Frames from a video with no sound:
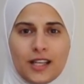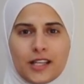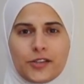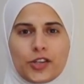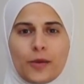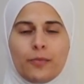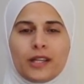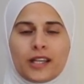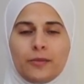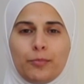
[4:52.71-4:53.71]
is
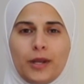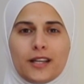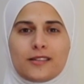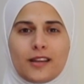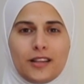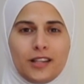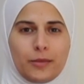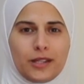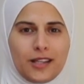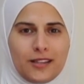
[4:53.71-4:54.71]
jumping in place
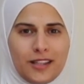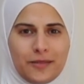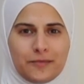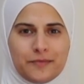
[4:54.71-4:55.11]
independently.